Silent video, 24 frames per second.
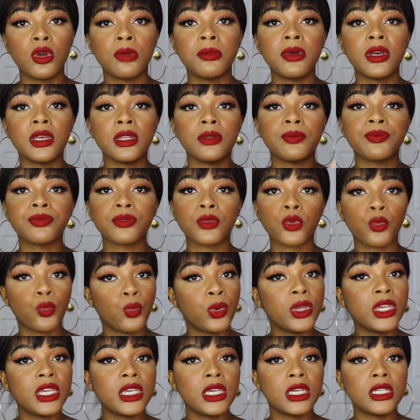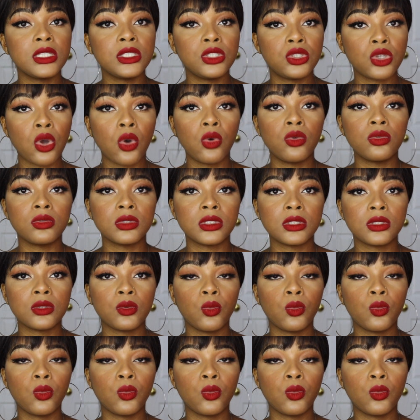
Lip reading: but we don't,